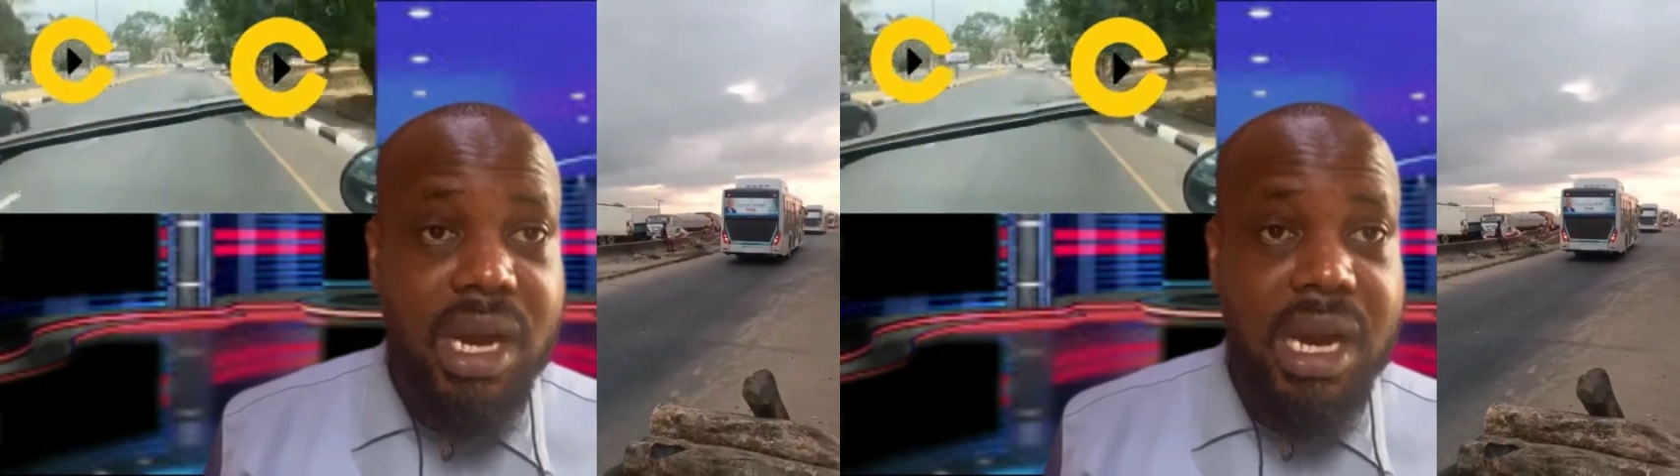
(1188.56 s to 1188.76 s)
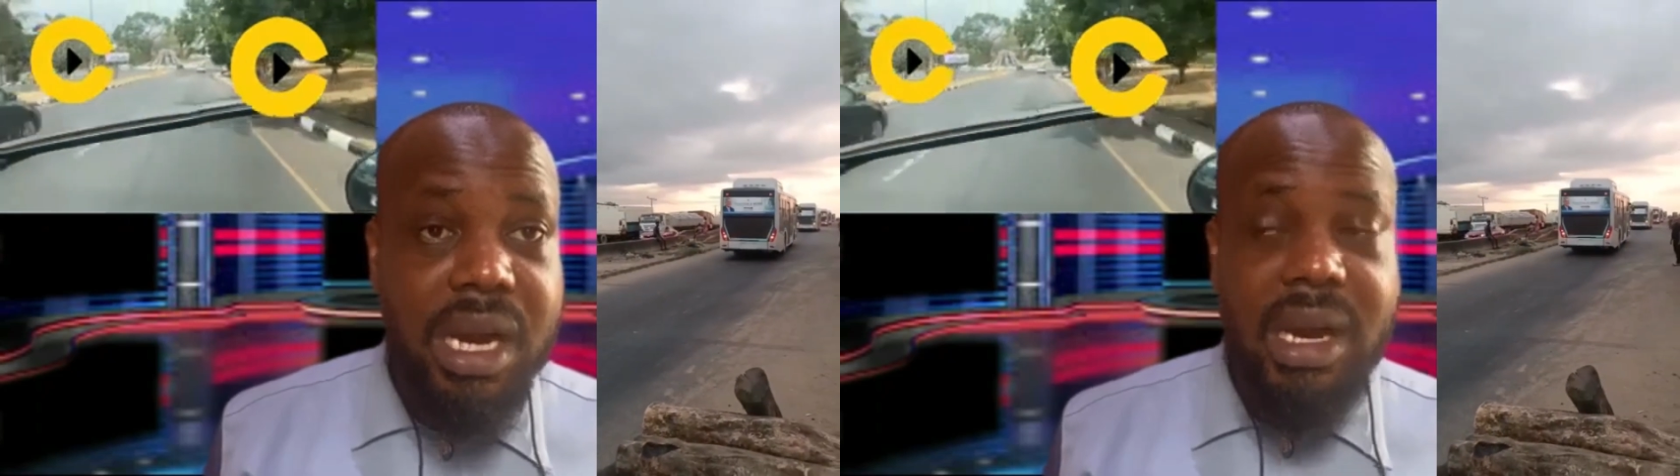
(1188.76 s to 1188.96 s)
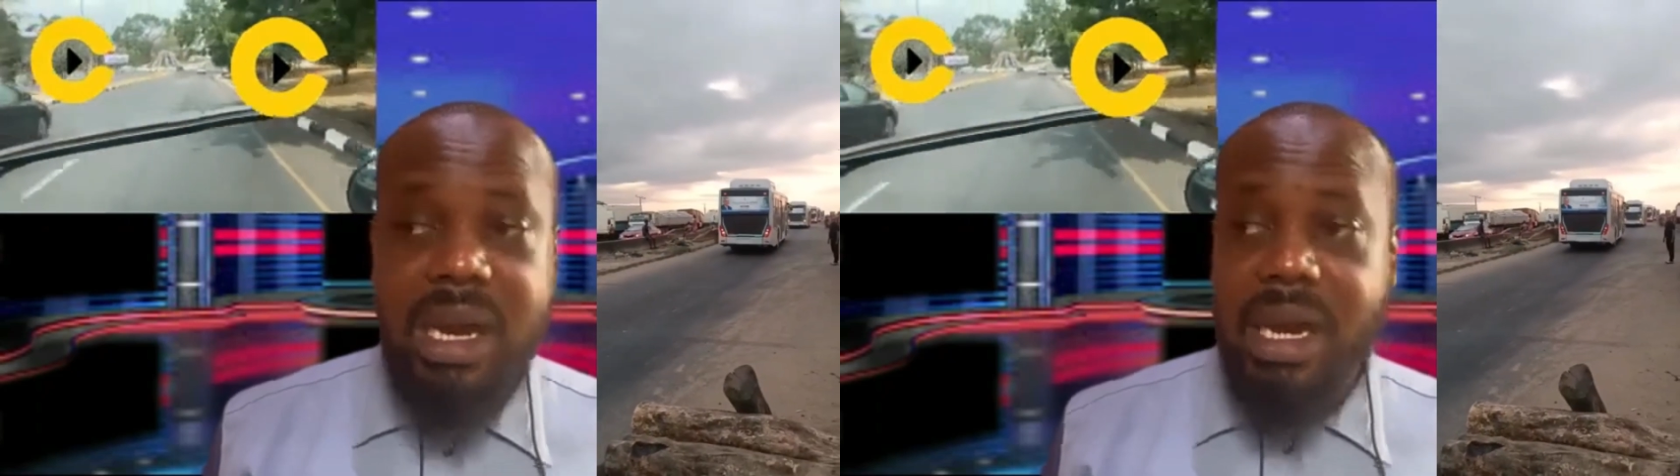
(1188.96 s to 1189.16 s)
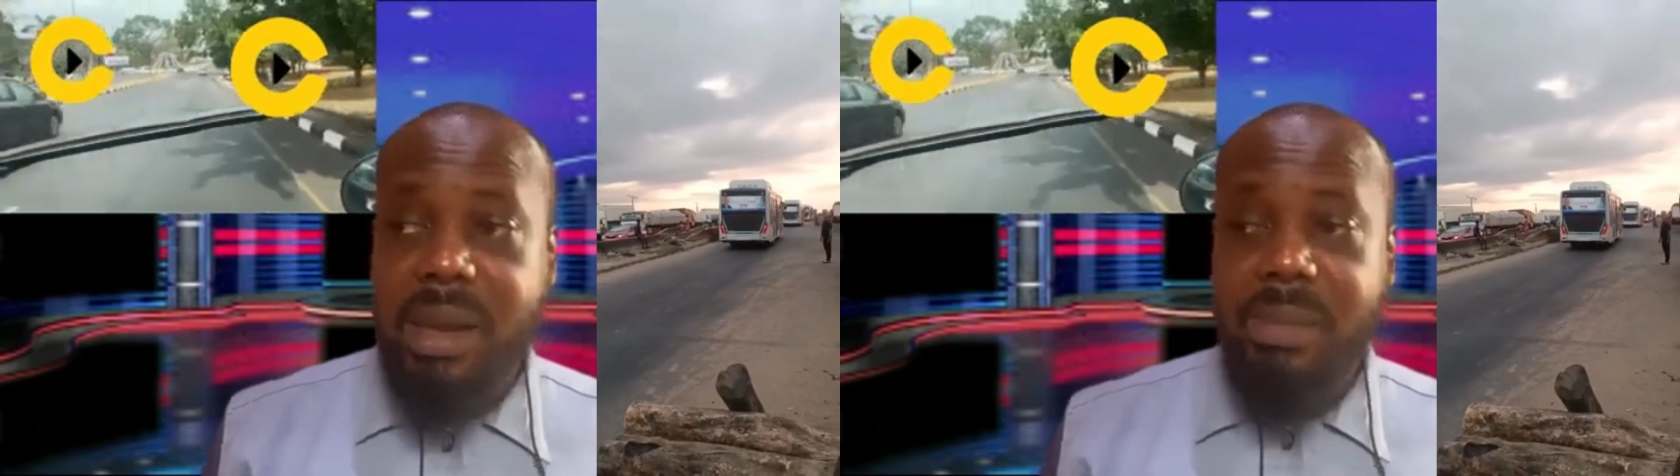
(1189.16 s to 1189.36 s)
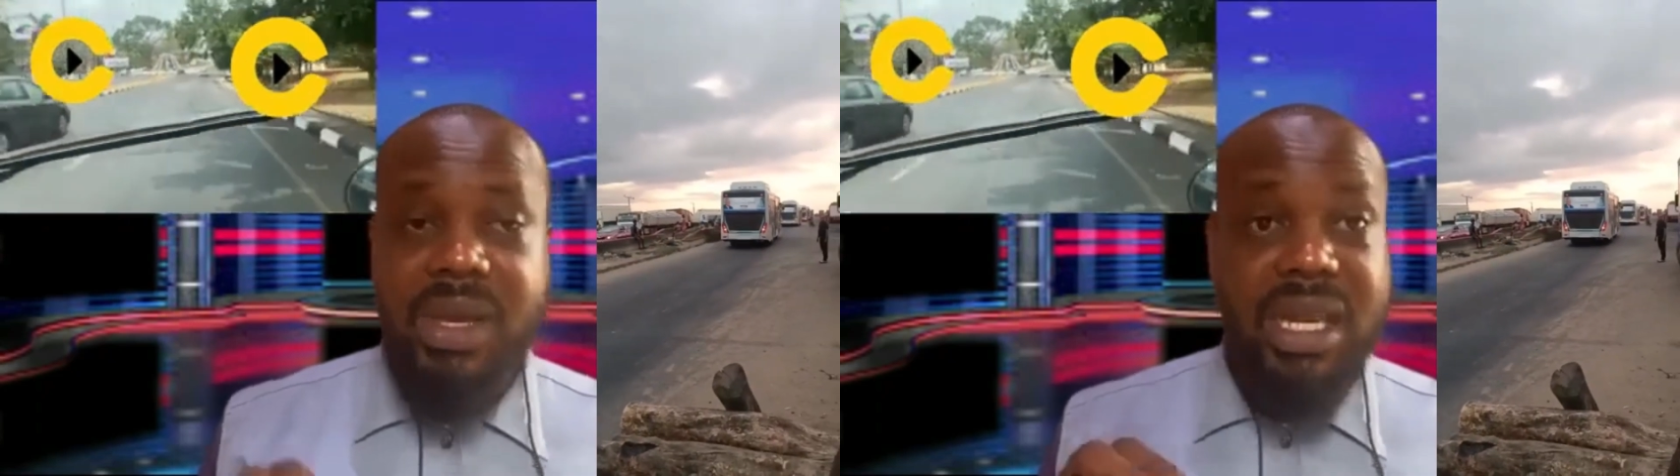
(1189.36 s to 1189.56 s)

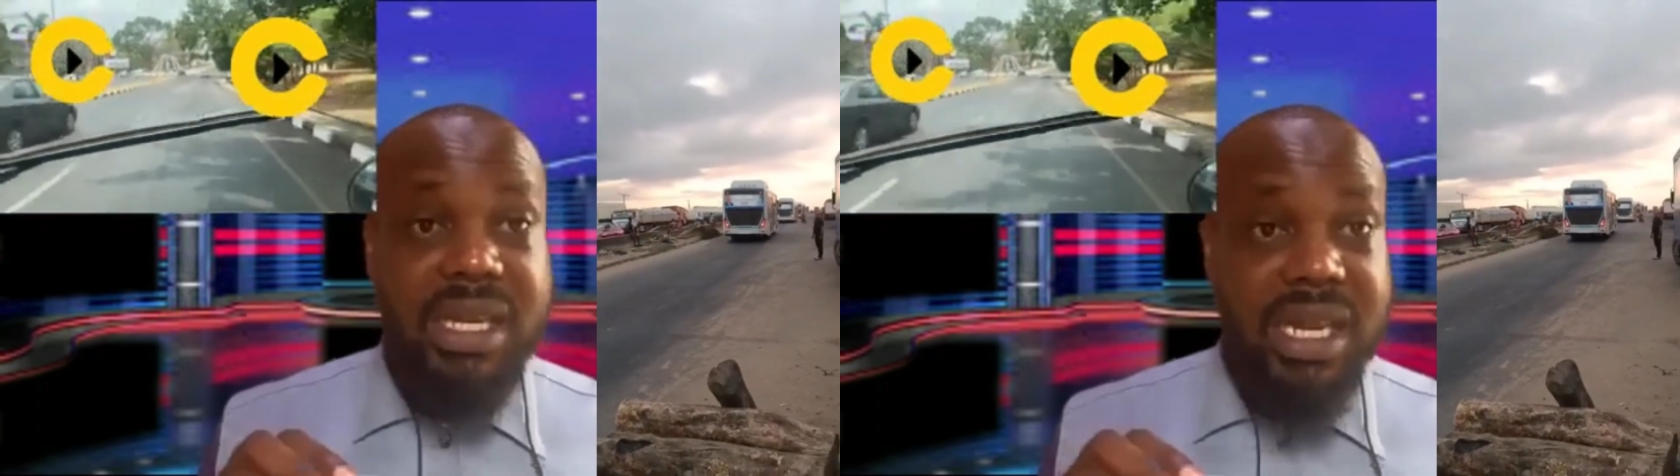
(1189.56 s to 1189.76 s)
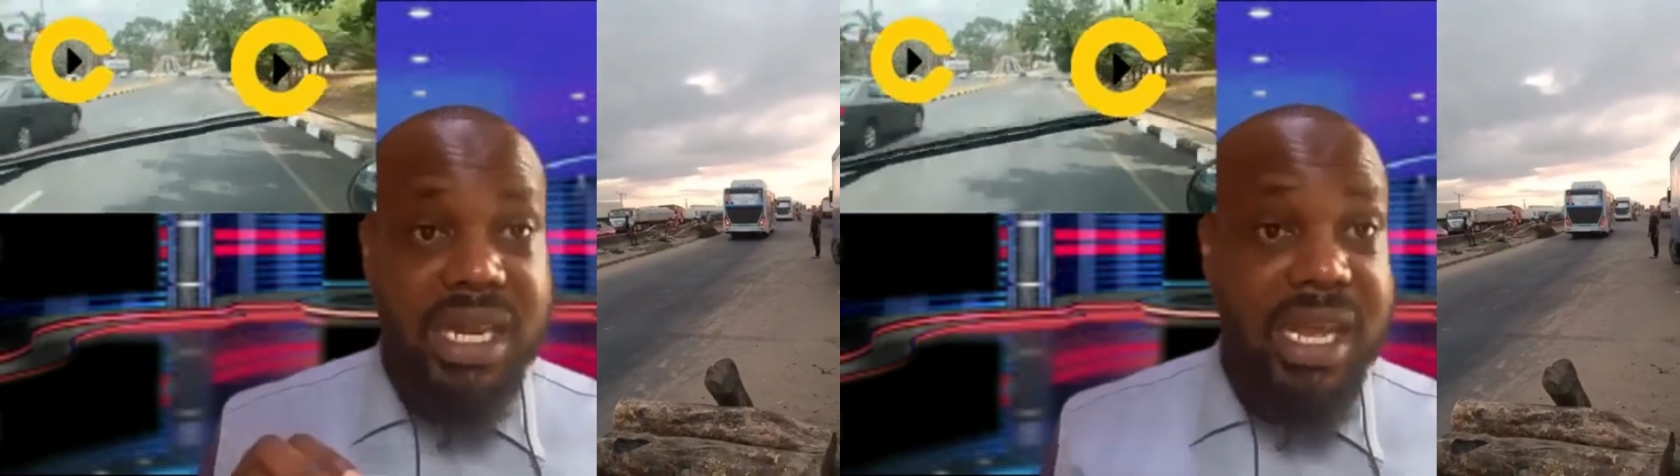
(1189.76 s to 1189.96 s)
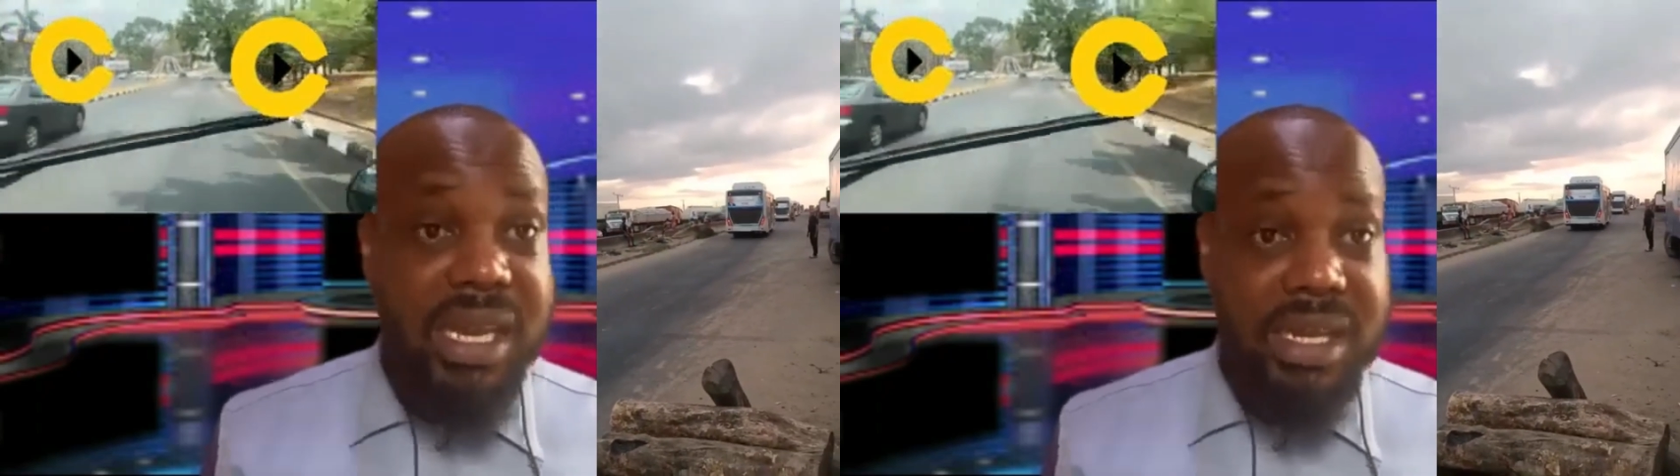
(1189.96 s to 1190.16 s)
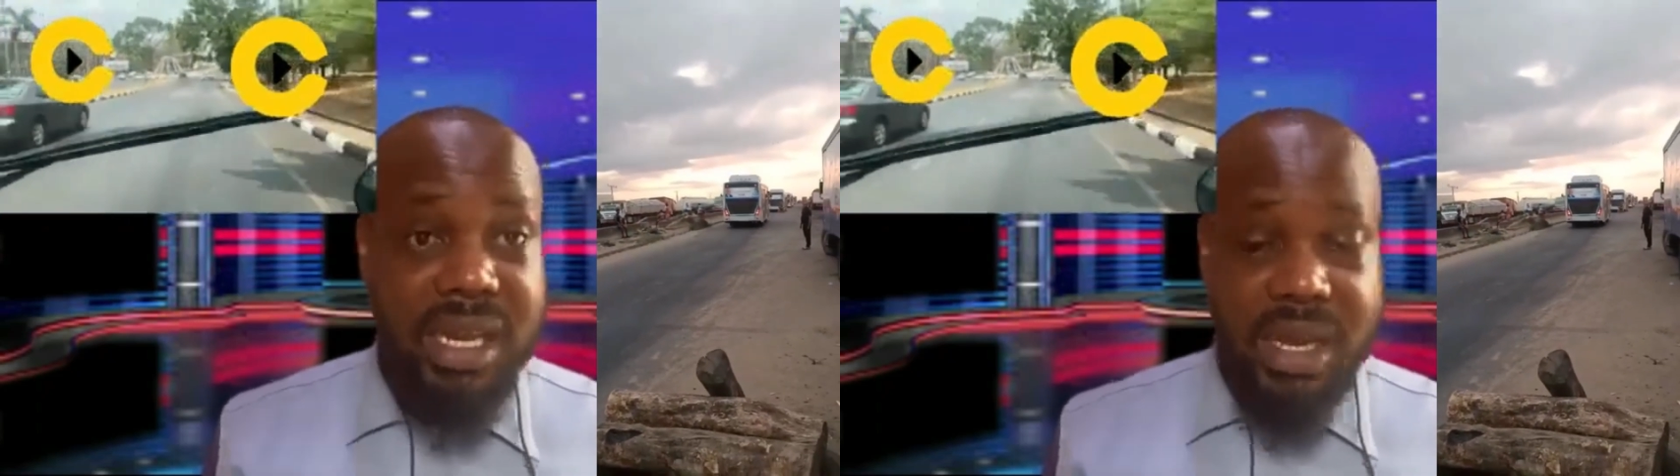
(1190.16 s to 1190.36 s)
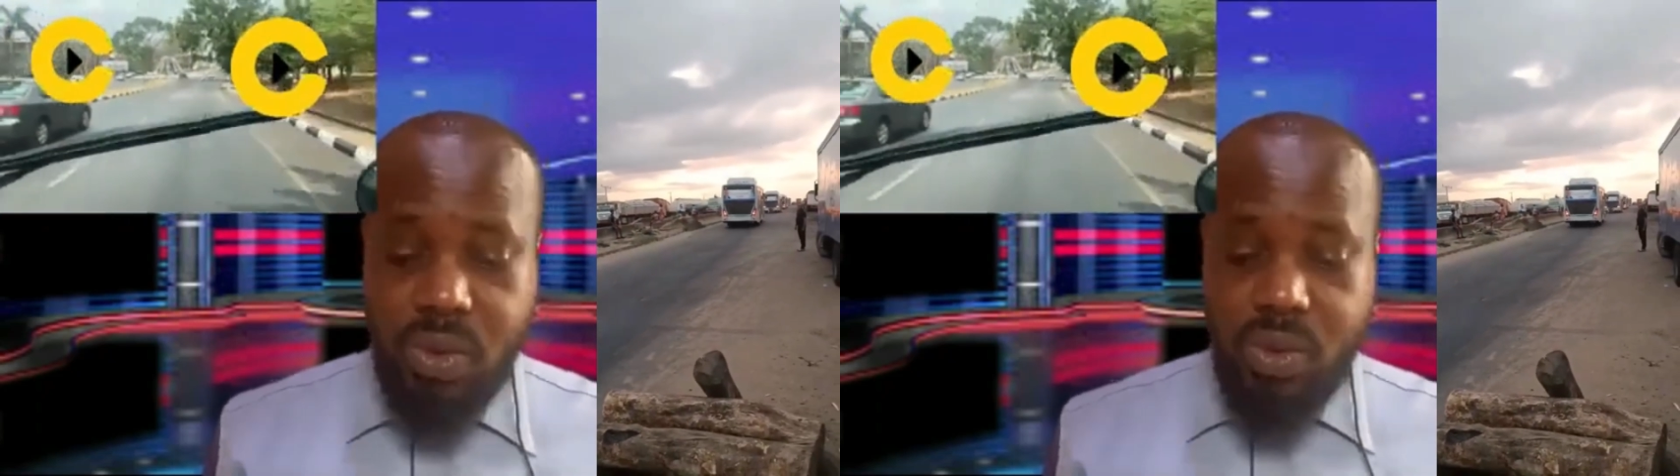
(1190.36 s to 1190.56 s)
in
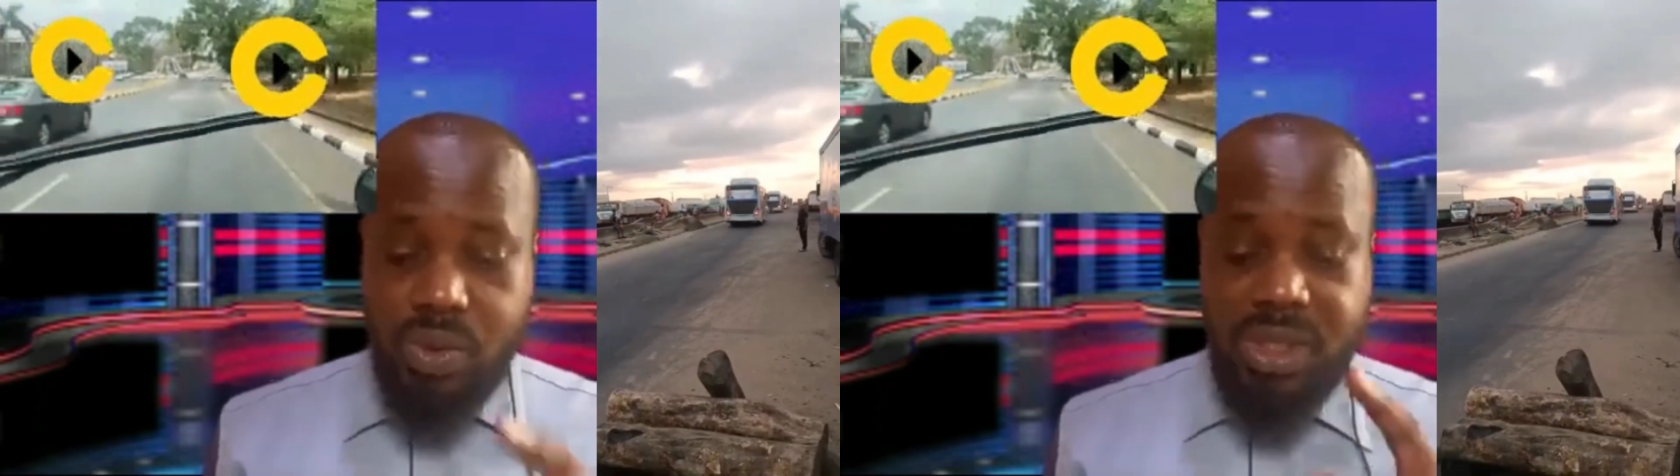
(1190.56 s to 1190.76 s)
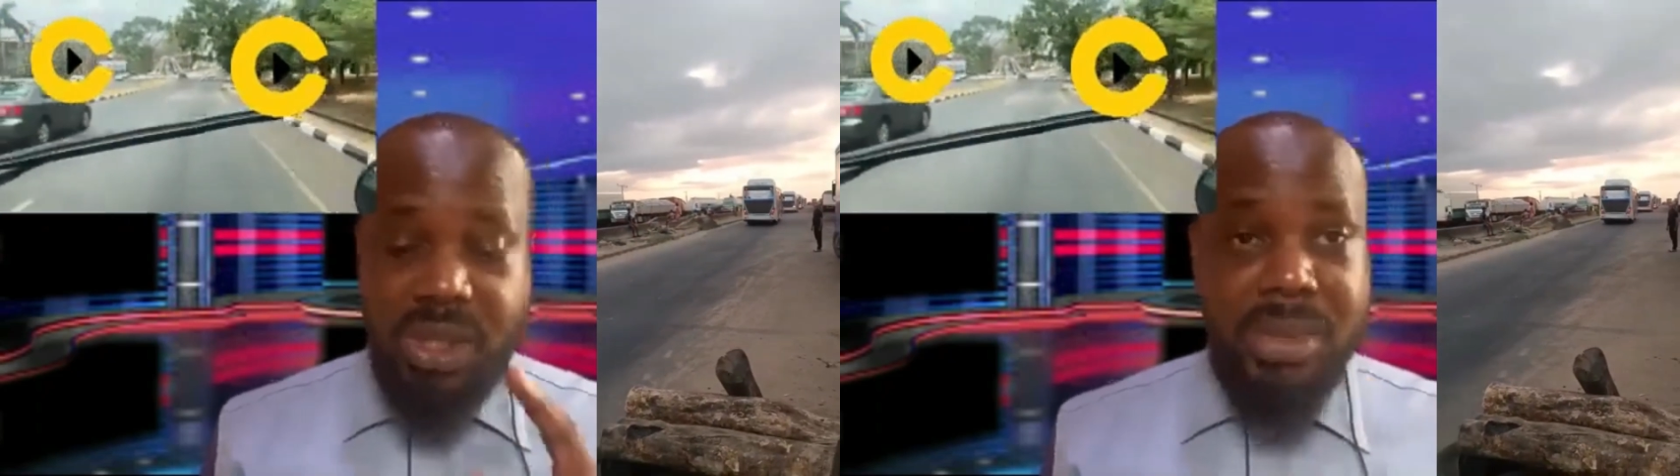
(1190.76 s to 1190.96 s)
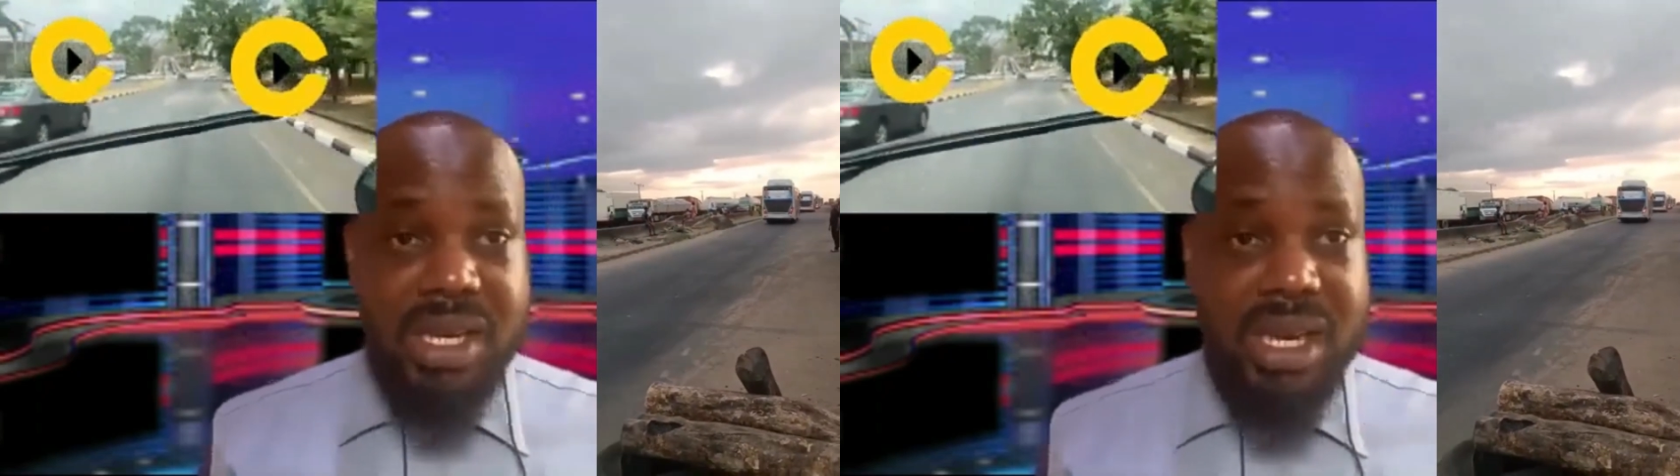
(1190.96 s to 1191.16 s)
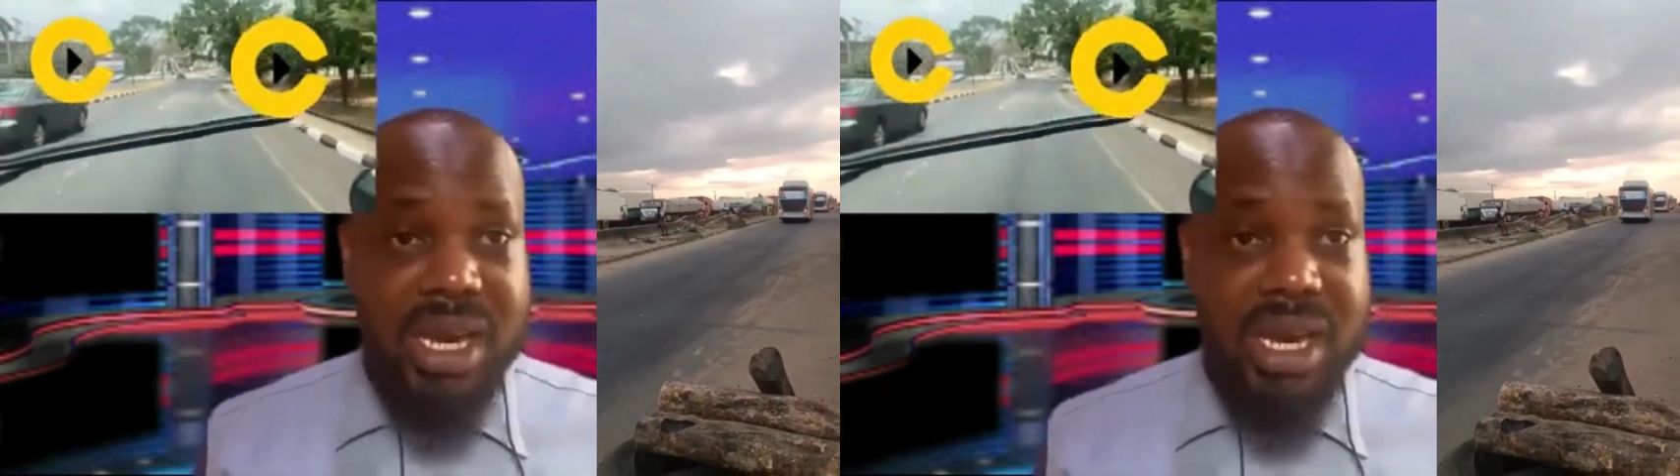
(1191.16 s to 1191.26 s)
Enugu.